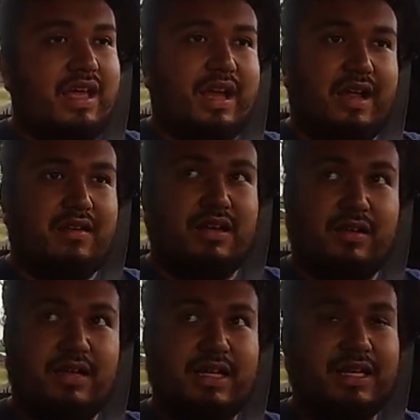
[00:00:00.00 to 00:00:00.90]
I don't
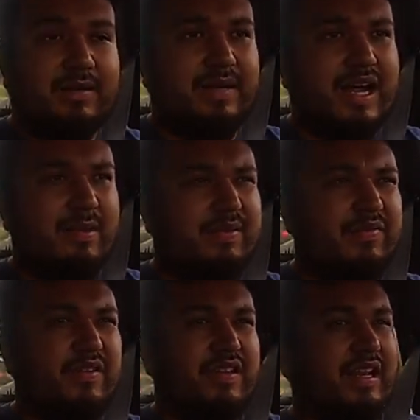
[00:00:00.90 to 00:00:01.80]
know, but I
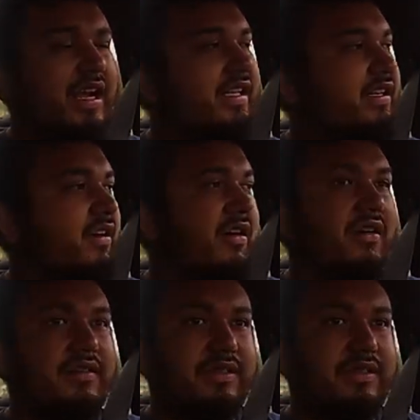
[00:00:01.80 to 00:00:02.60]
prefer the 90R,